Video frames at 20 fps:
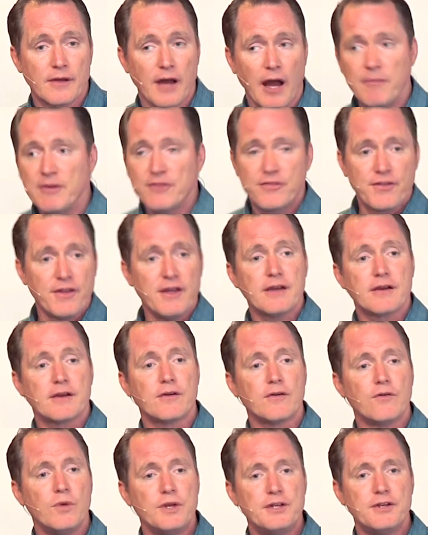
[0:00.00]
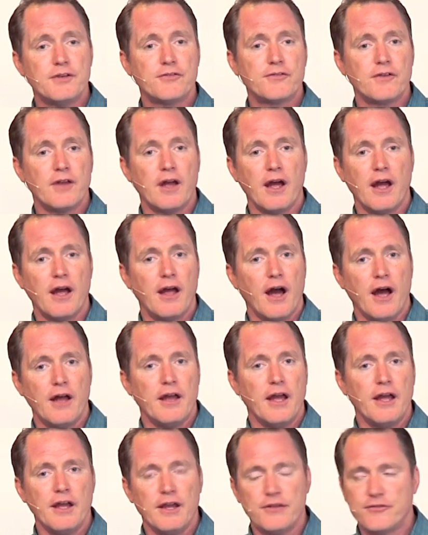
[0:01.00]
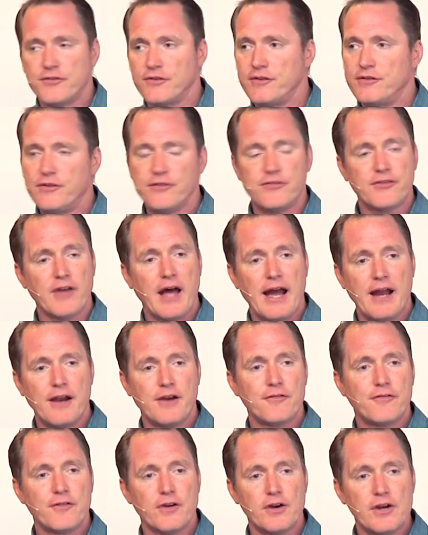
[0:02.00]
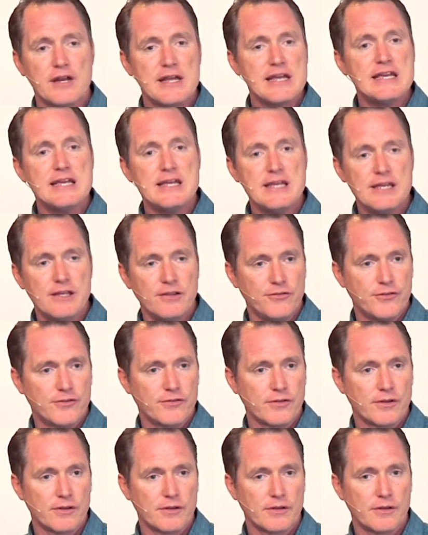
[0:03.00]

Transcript: I mean, think, it's a desire for ease.